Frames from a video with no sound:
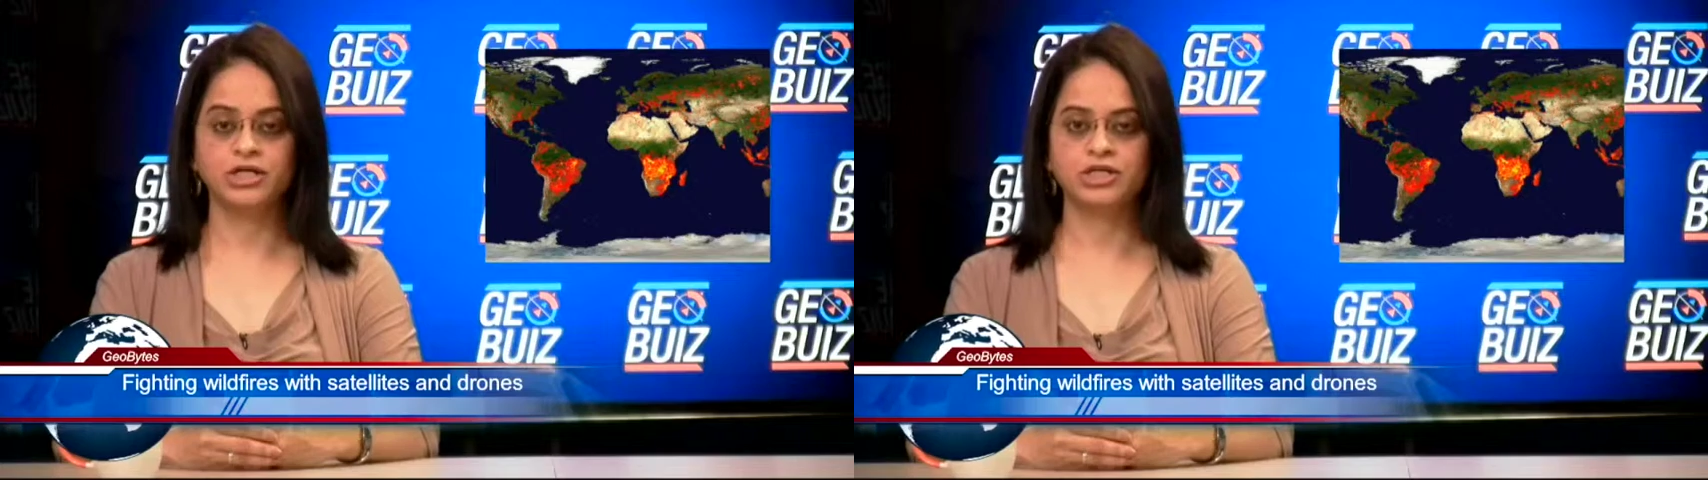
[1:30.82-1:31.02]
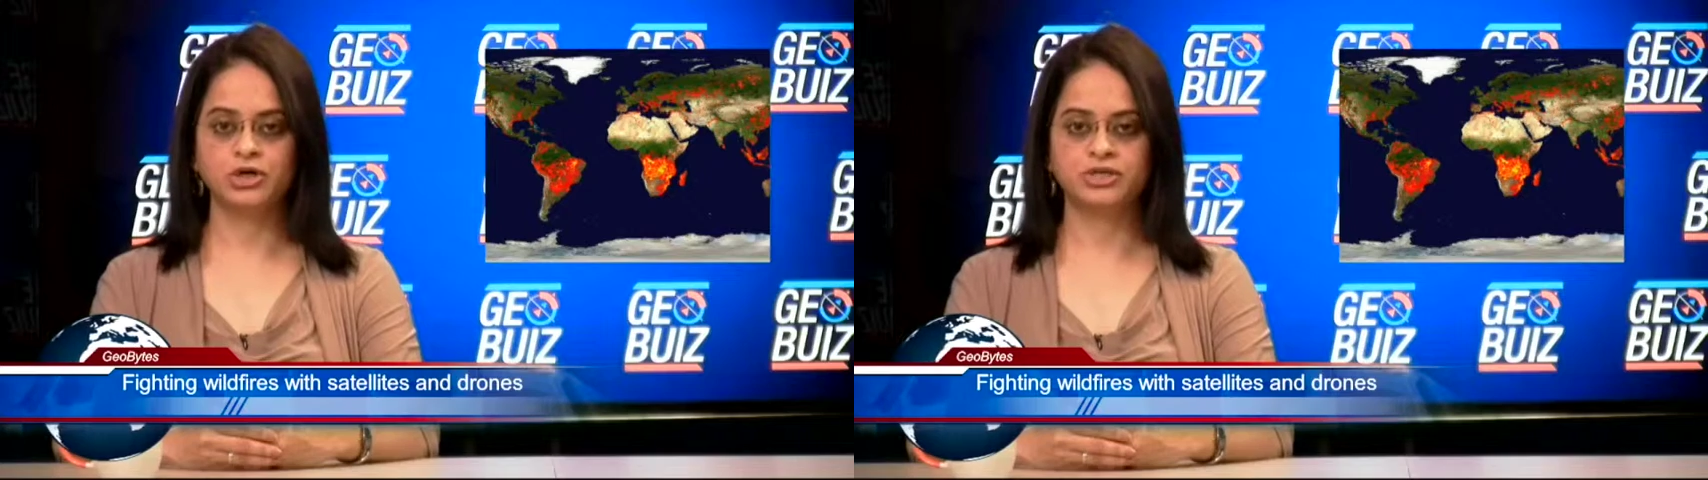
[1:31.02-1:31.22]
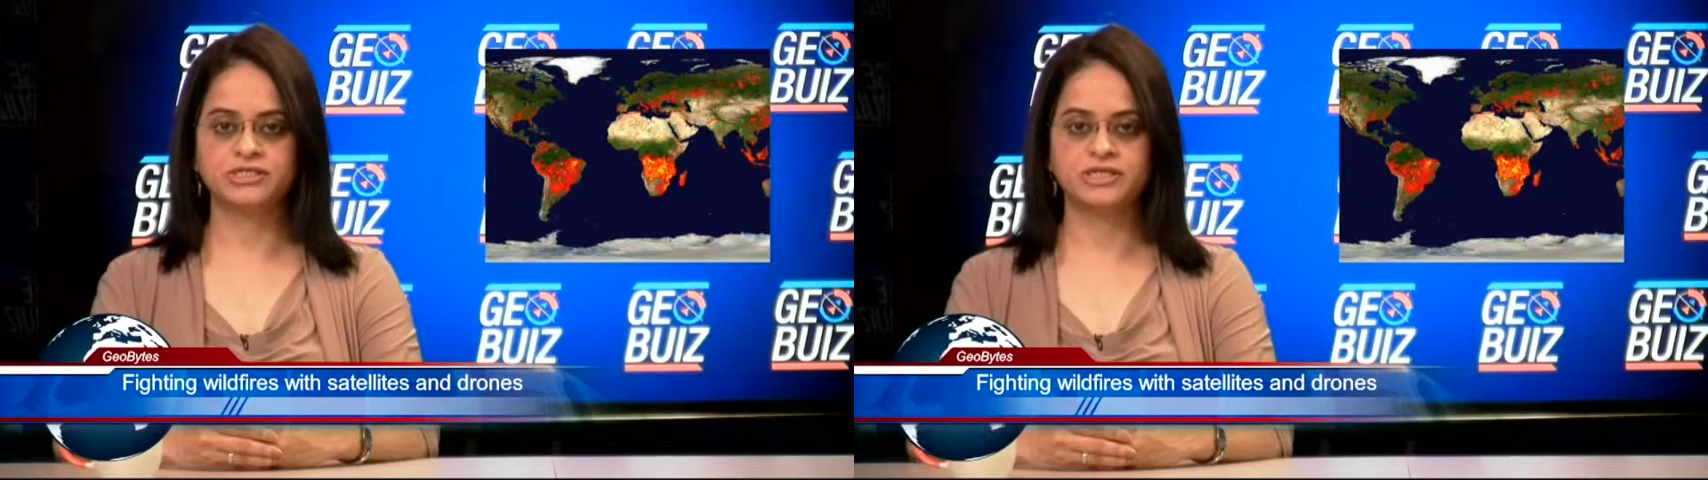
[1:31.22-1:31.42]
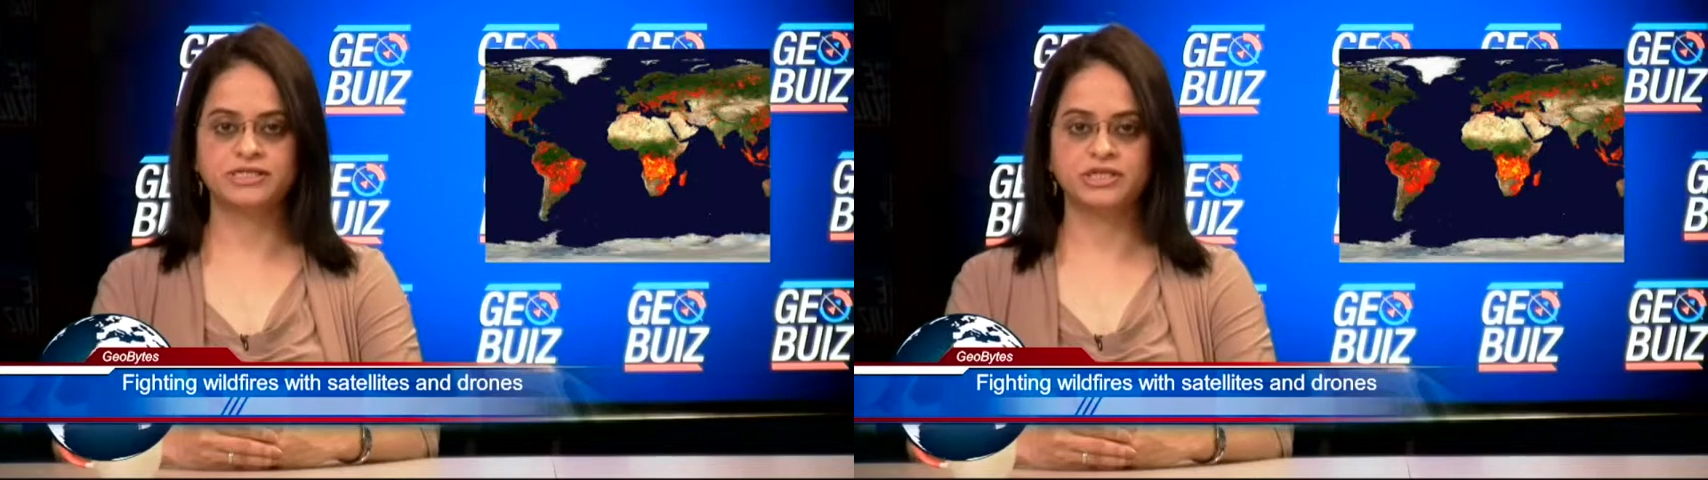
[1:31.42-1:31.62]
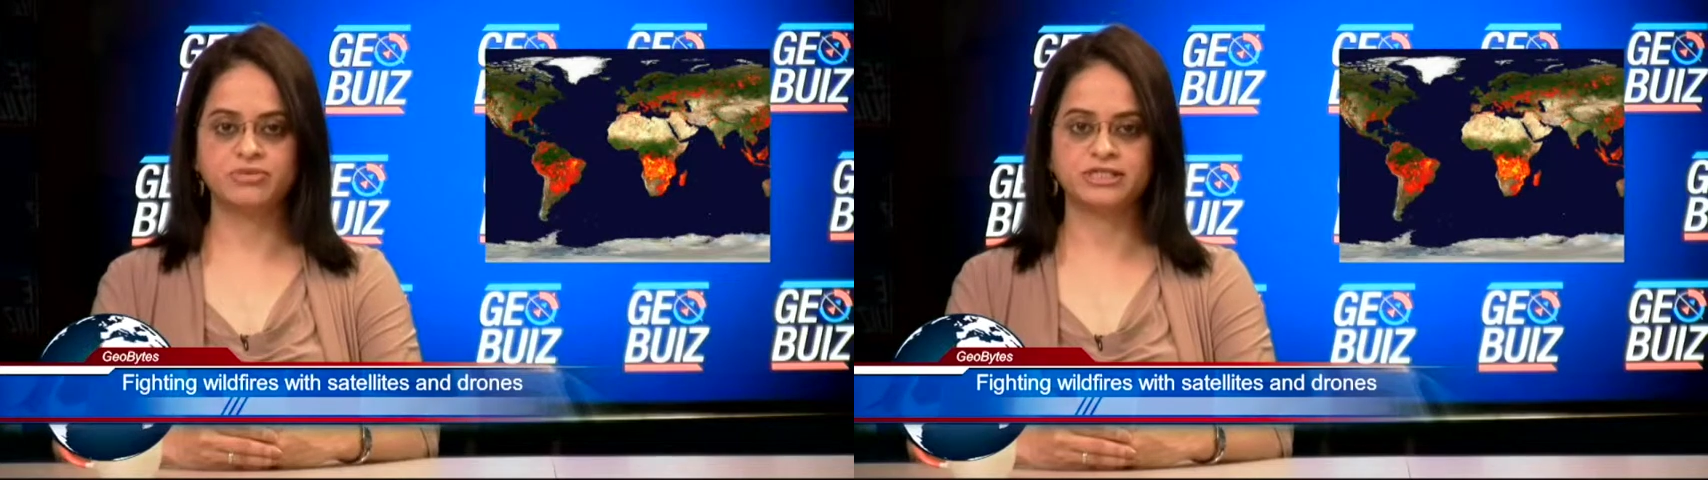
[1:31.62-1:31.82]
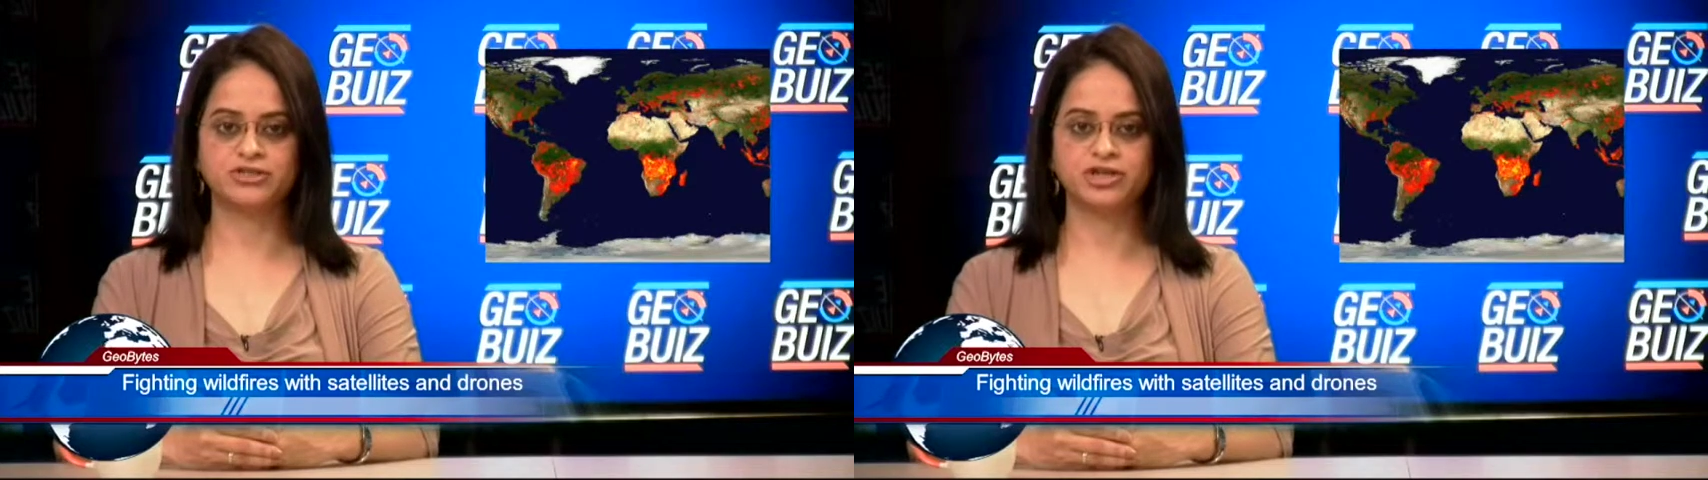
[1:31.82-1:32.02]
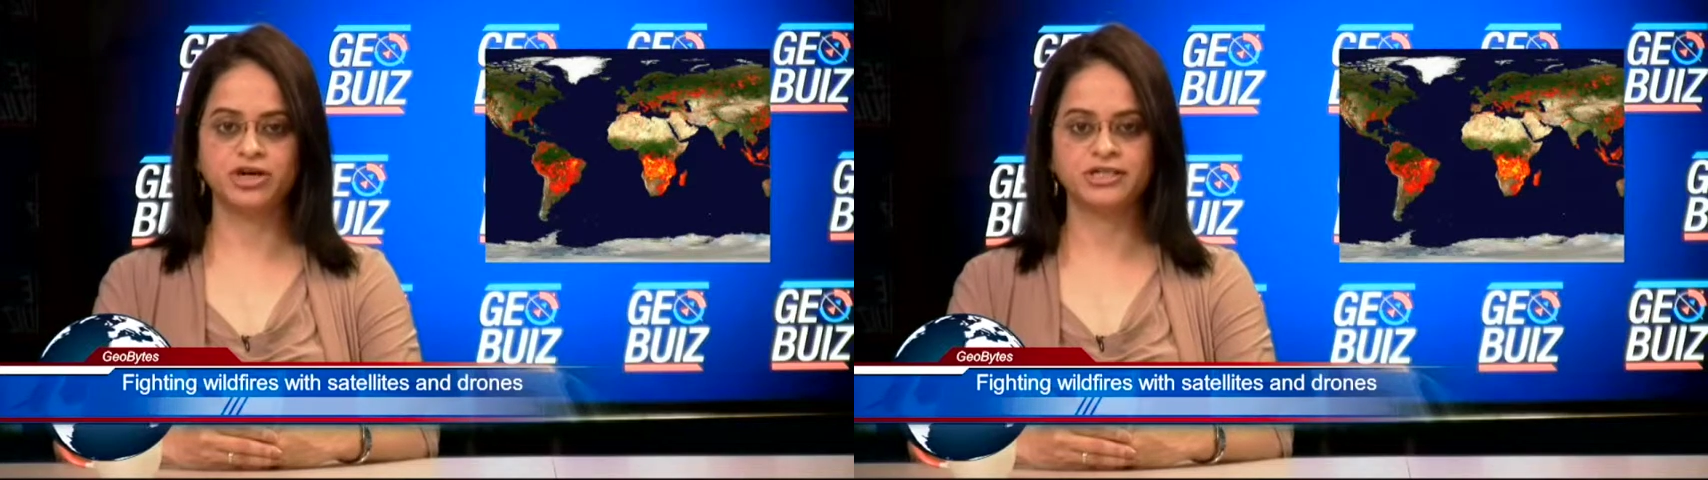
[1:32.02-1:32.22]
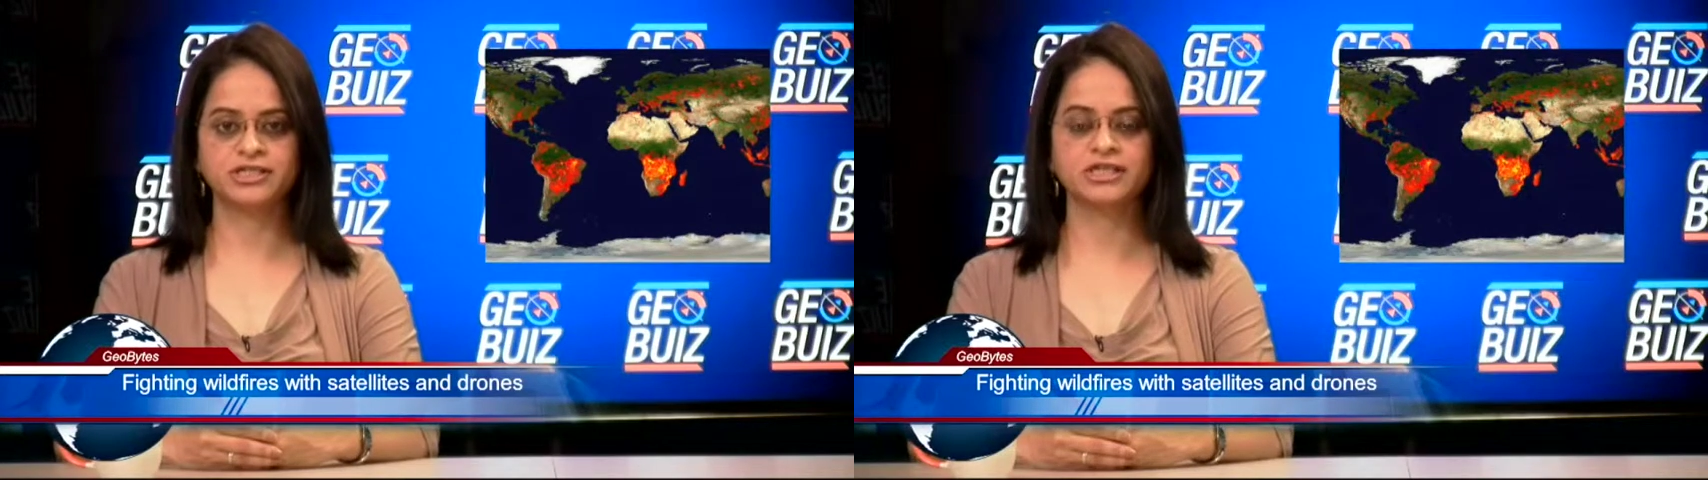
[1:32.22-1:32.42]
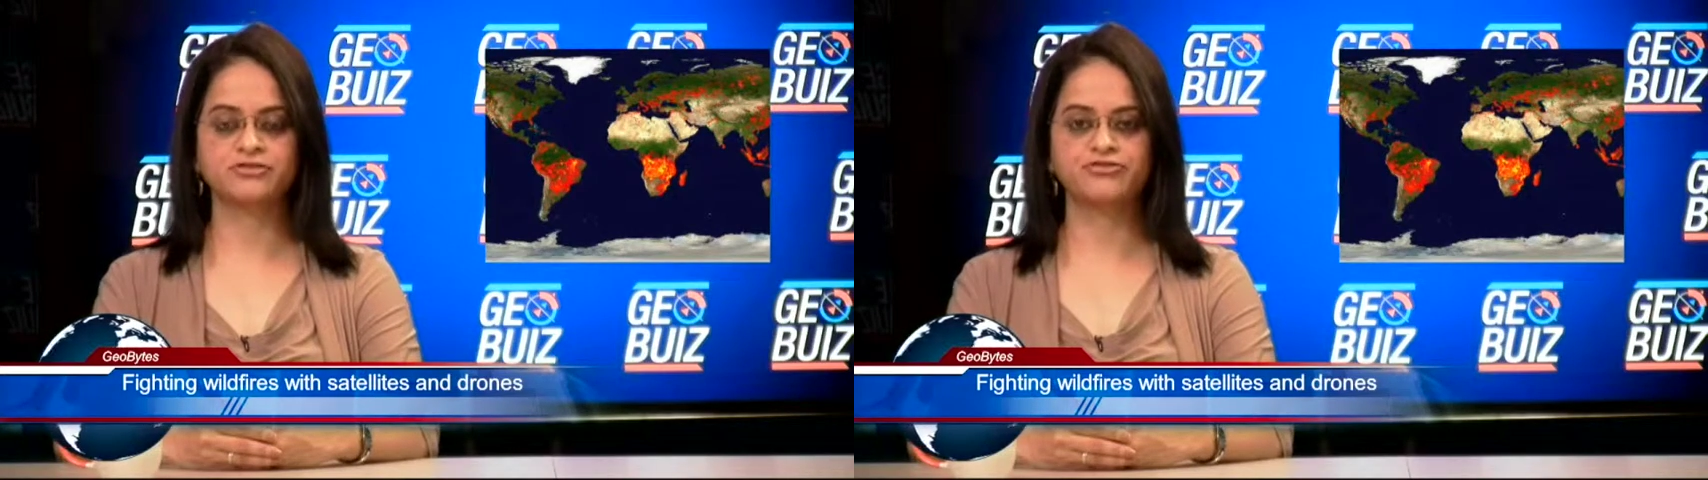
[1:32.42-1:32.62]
Though the system is a theoretical